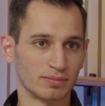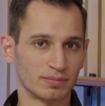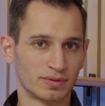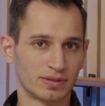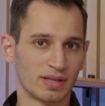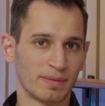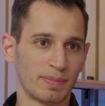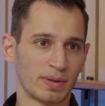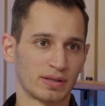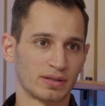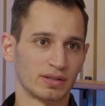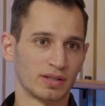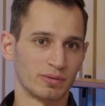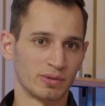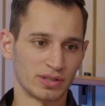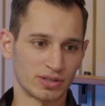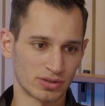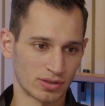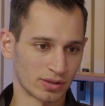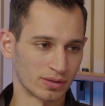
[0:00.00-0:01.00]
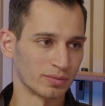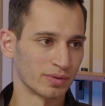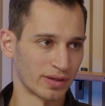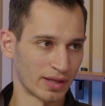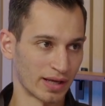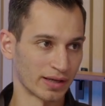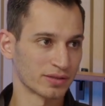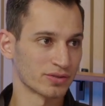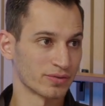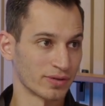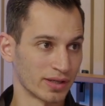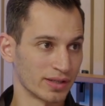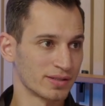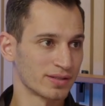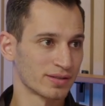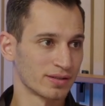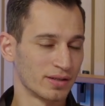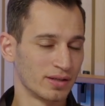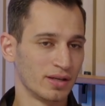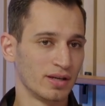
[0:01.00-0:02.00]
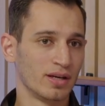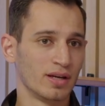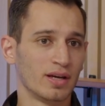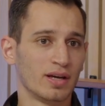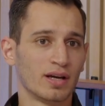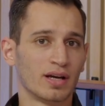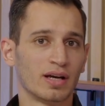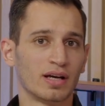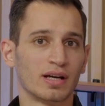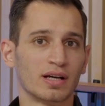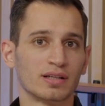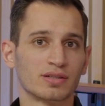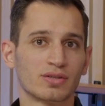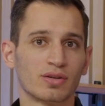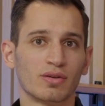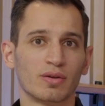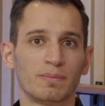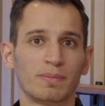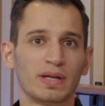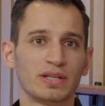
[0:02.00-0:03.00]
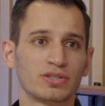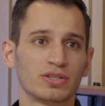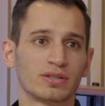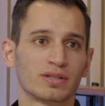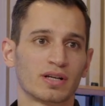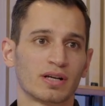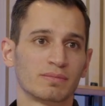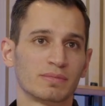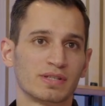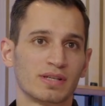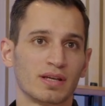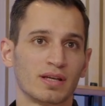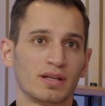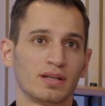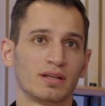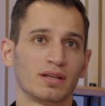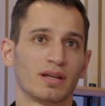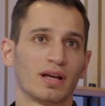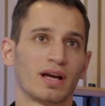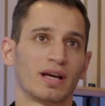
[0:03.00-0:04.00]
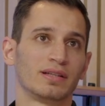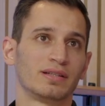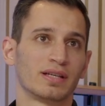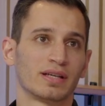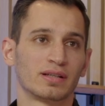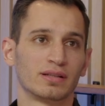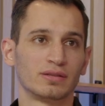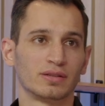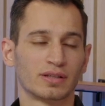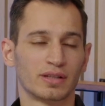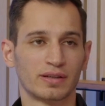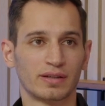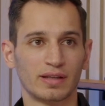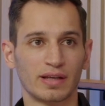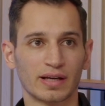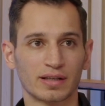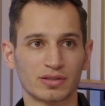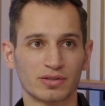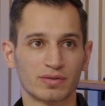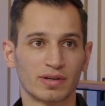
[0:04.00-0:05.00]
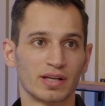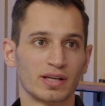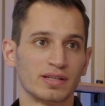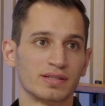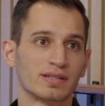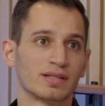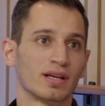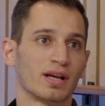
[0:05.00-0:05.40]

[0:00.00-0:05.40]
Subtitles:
Typically, we start with x-rays. So the patient comes in, I take a look at the x-rays,